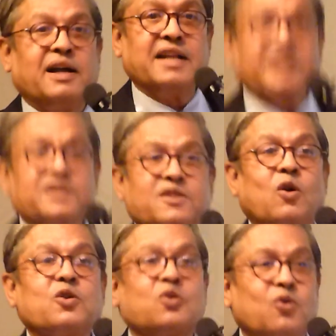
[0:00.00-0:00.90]
I think it's
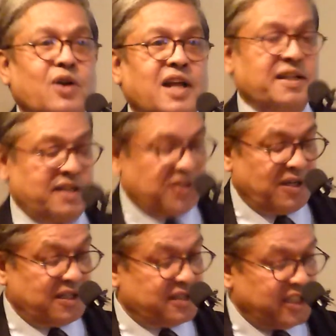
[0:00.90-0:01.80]
all to the good. I think
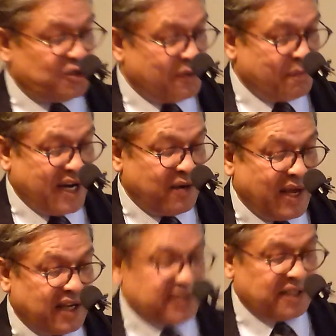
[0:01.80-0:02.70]
journalists need to be paid
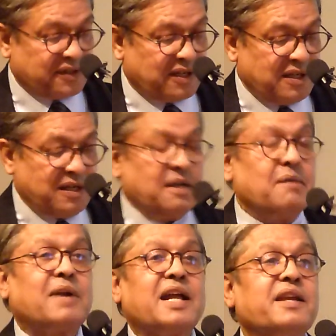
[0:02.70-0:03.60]
well, etc.
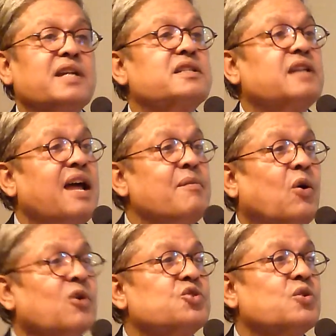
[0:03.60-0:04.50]
But I think it's time
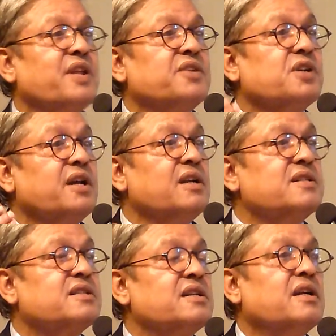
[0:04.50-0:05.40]
also that journalists